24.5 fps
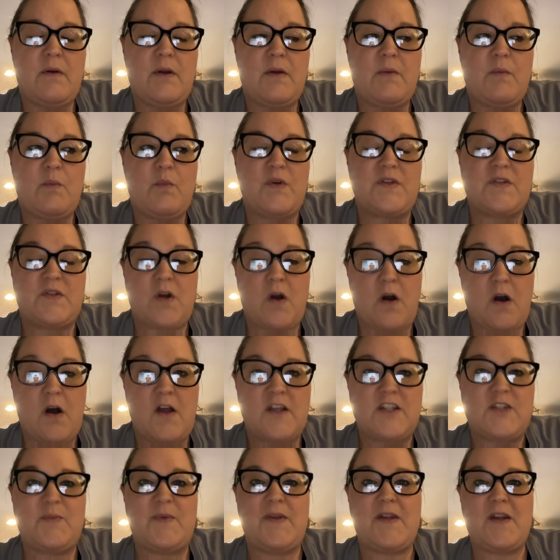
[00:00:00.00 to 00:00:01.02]
was
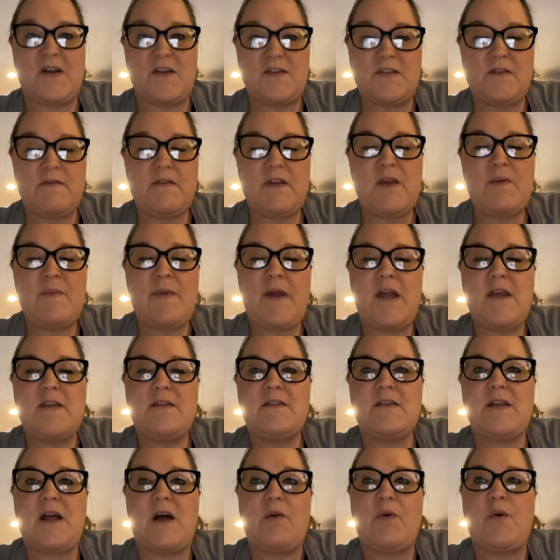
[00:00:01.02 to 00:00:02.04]
caused because of
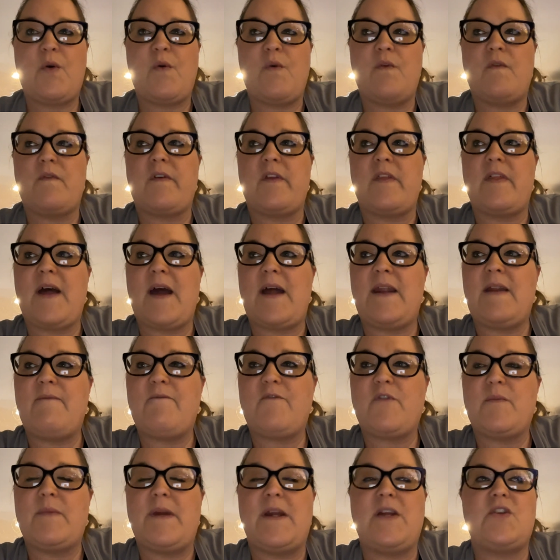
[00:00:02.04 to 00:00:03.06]
MS. I'll go over that
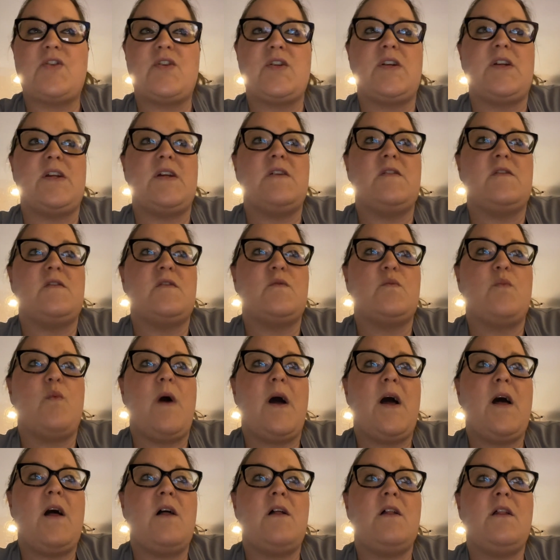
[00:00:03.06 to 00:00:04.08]
information as
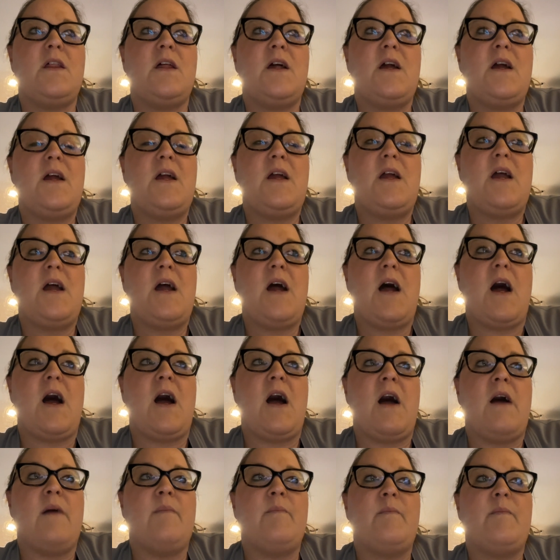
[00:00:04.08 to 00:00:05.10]
well.
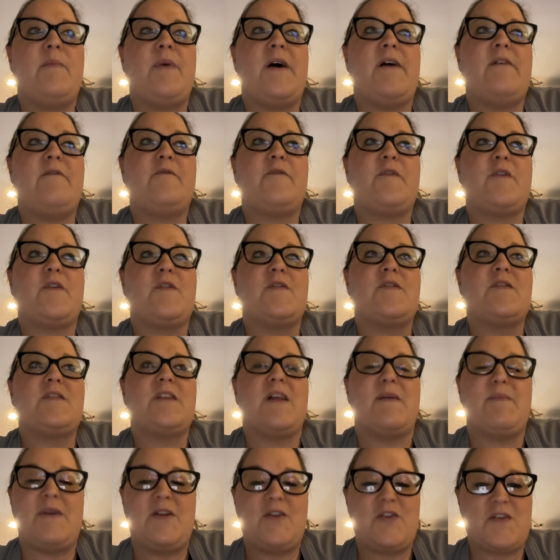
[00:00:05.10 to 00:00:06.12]
But first,
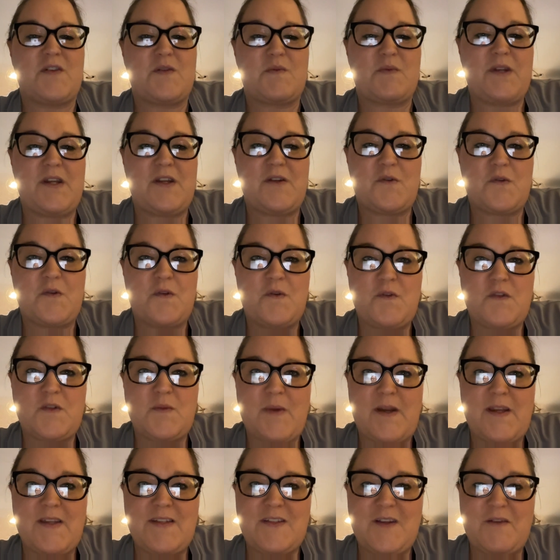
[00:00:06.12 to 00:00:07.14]
let me just reintroduce
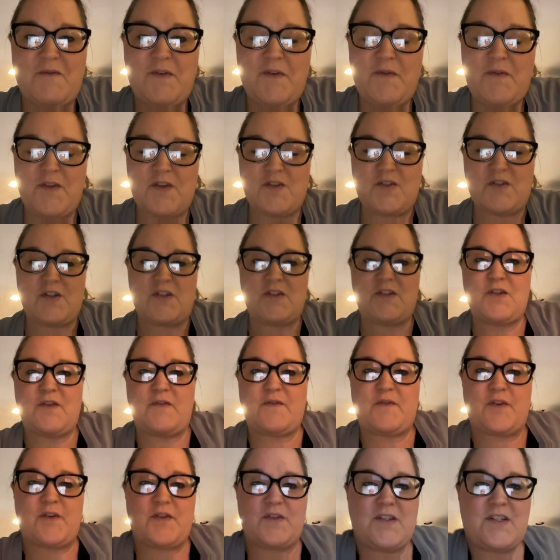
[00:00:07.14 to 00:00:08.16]
myself. If this is your
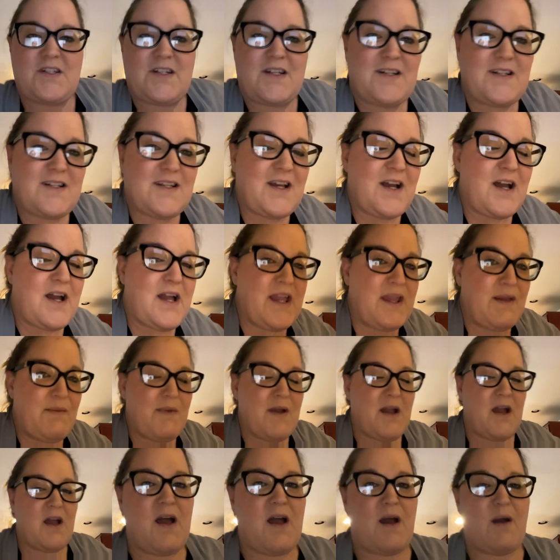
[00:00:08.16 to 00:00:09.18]
first time
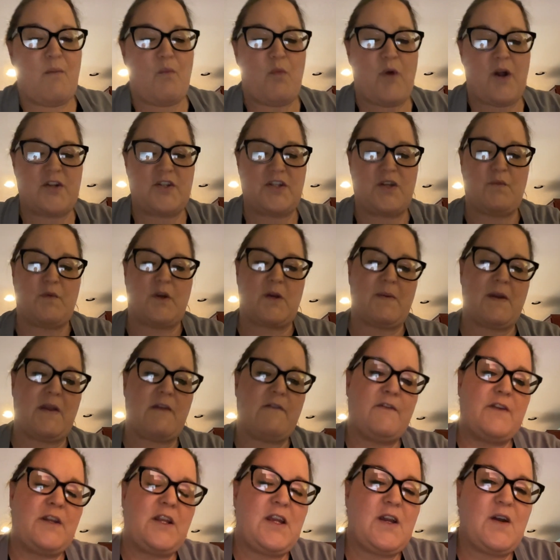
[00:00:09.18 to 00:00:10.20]
watching one of my
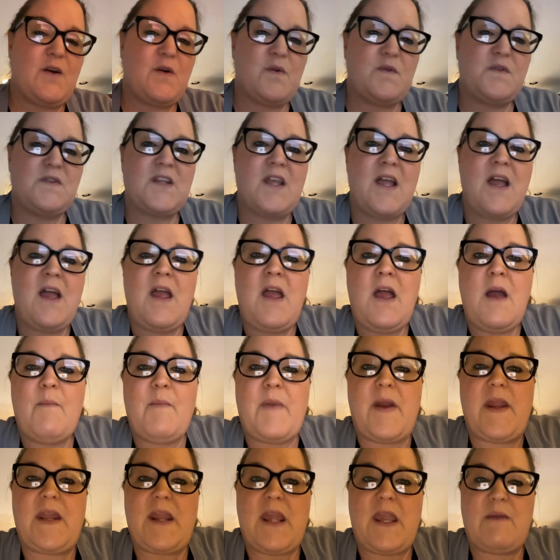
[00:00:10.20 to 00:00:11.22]
videos,
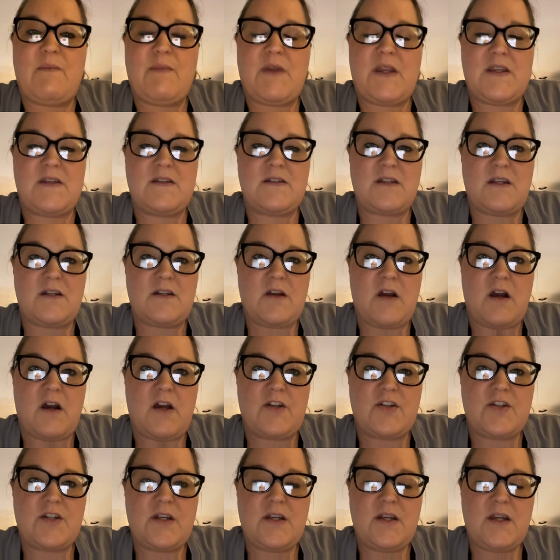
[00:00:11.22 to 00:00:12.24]
my name is
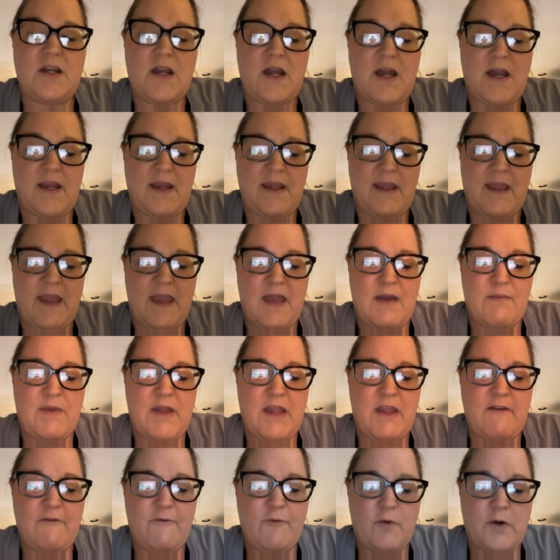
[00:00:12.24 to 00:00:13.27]
Natasha. I am
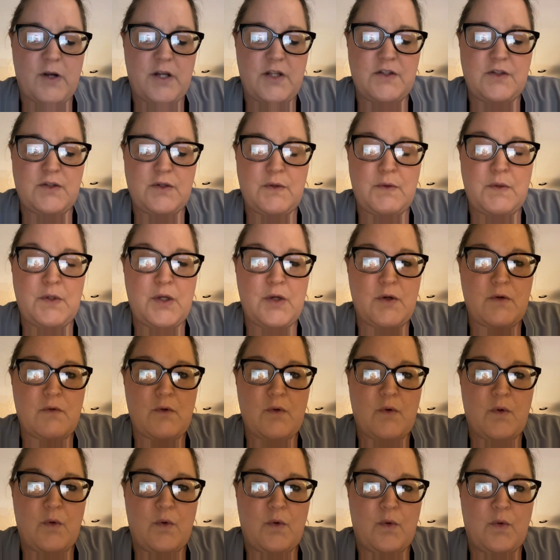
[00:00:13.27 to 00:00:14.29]
a
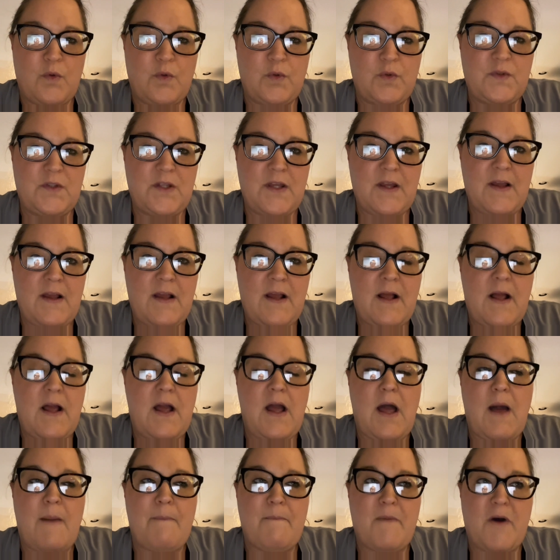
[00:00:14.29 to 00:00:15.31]
42-year-old
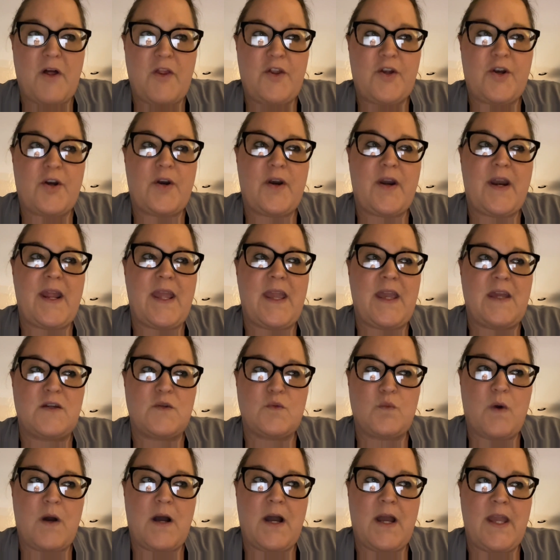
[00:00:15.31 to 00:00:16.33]
mother and
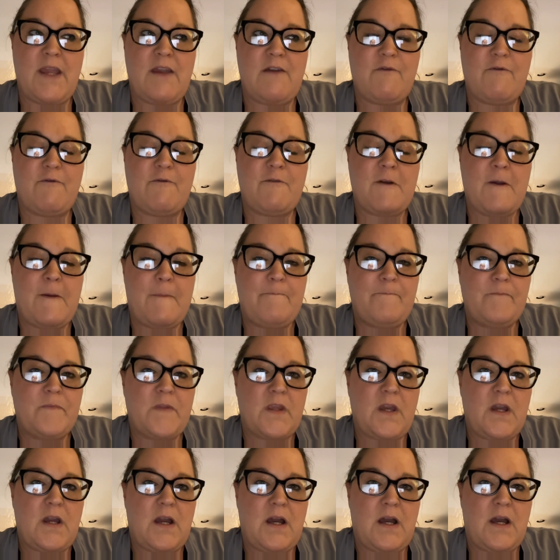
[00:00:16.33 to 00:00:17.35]
wife.
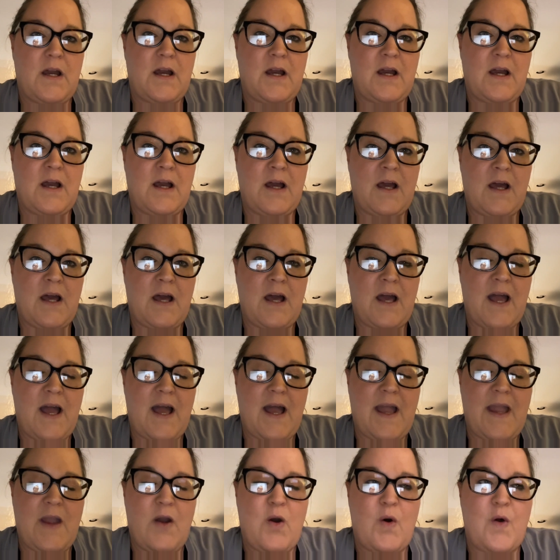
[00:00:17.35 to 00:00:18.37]

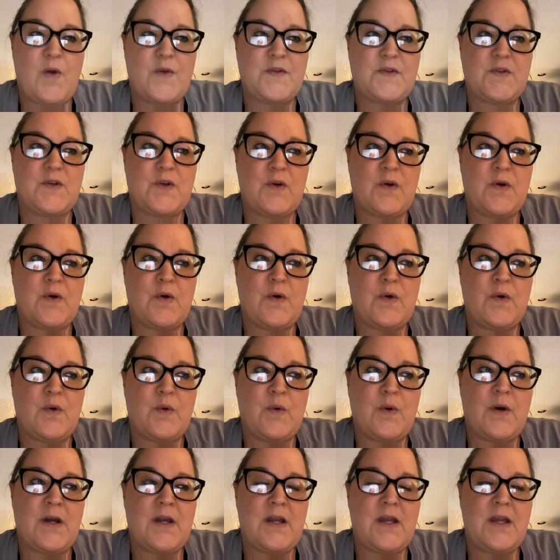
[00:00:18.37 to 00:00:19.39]
I
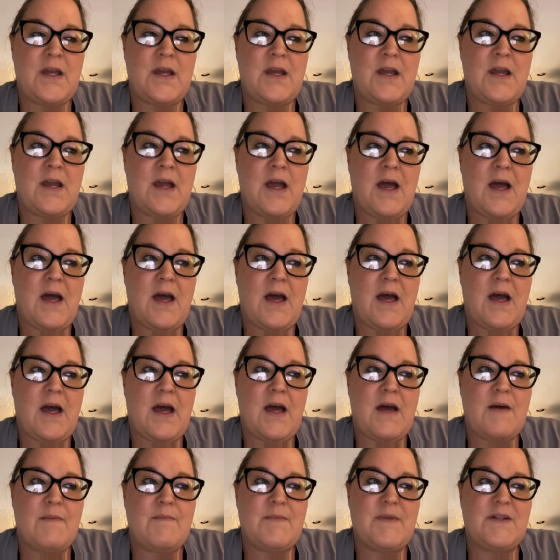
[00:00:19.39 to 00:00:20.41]
also
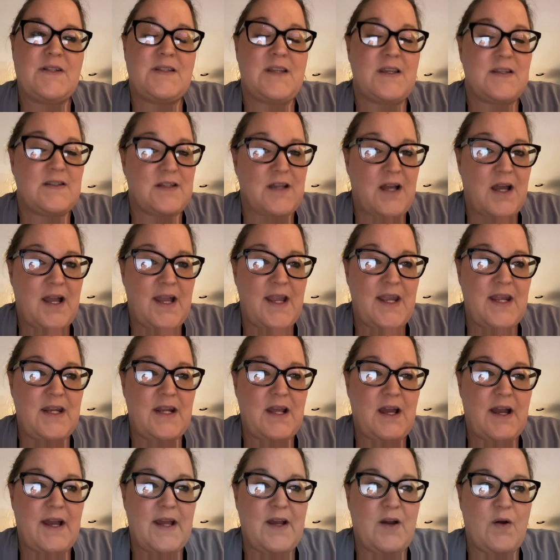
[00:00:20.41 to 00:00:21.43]
design.
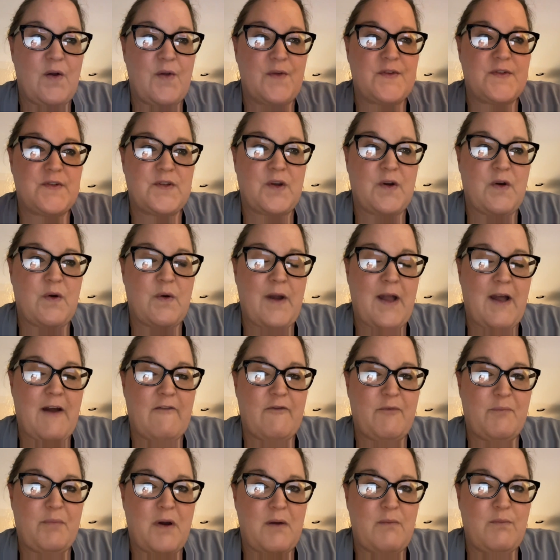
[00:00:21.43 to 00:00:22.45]
I also
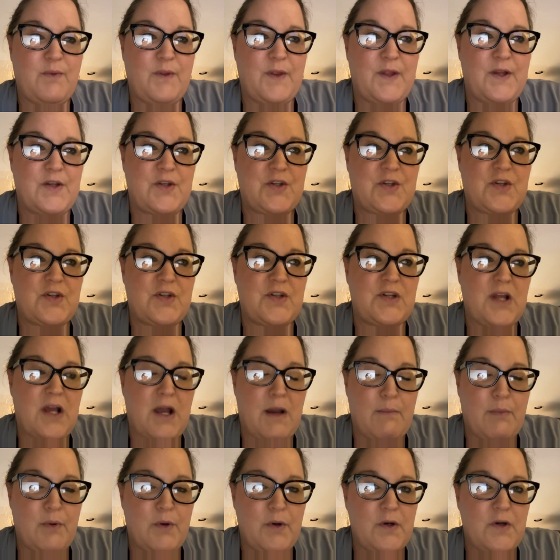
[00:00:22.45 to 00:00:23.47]
have published a
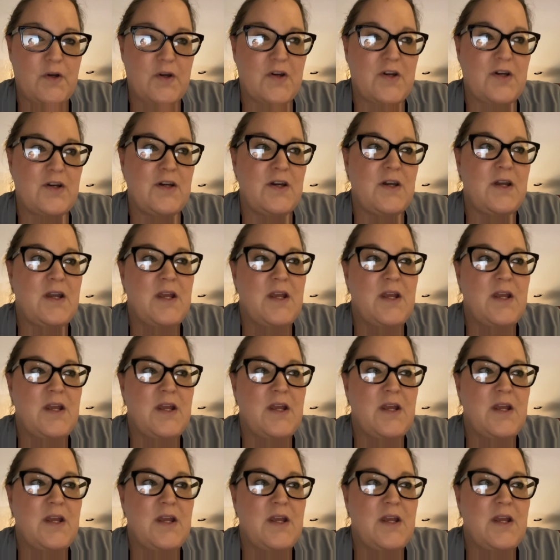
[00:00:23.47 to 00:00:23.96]
book.